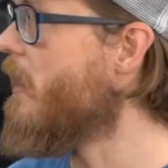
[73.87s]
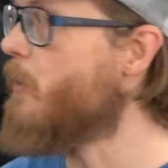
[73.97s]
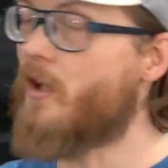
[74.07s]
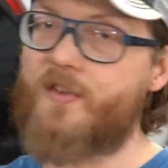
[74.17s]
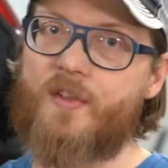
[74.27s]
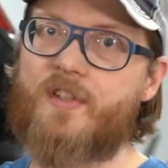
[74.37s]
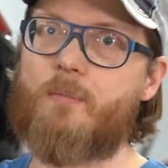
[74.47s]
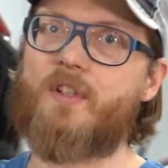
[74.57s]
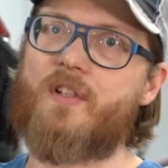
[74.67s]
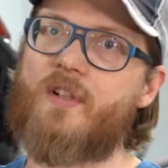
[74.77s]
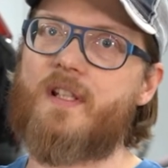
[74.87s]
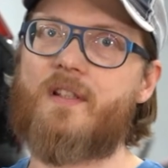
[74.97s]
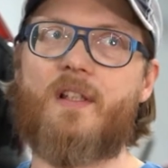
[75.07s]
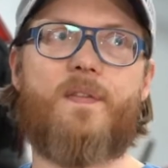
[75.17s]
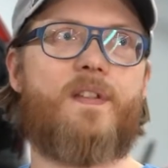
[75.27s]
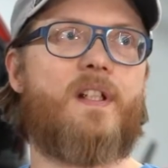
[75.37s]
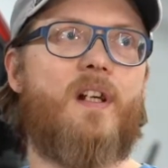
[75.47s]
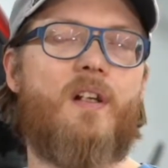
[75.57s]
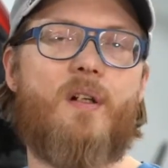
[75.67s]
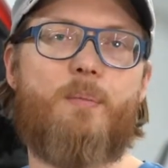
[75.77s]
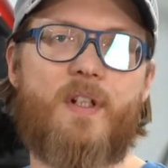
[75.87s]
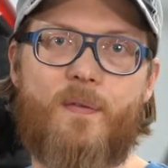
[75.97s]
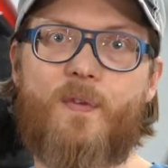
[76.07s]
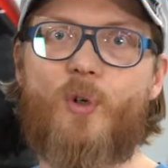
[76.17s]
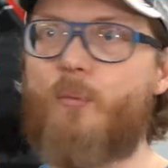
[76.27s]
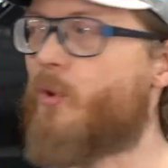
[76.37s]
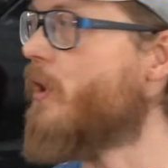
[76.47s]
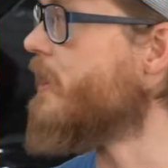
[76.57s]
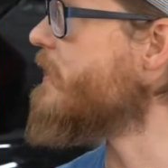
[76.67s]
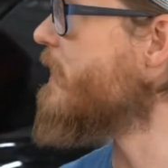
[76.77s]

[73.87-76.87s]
Also, somebody tried to lift the car up by the floorboards